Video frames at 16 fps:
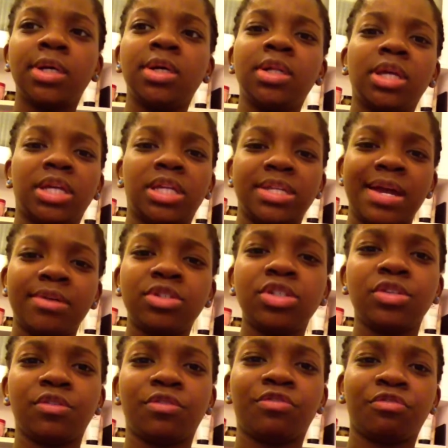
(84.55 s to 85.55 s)
Like now she's
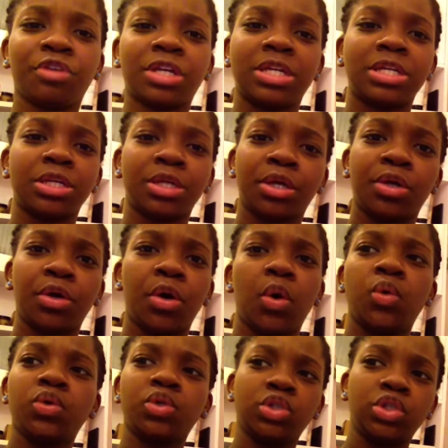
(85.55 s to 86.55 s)
a freaking
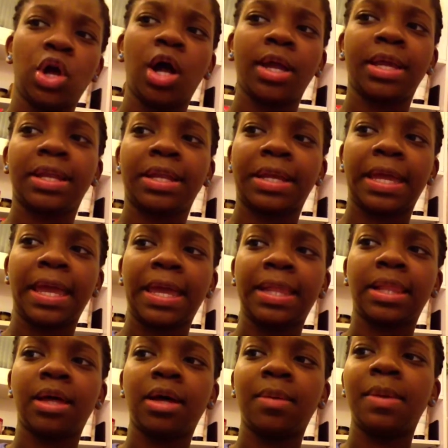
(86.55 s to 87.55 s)
ghost talking to
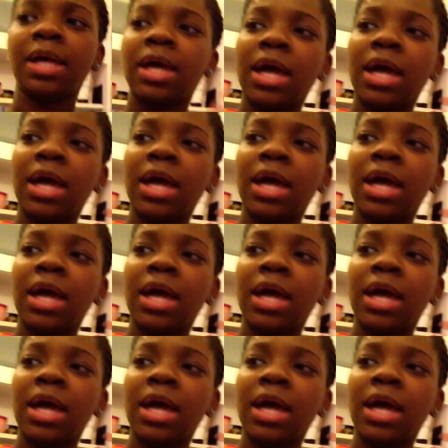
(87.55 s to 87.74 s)
Caleb.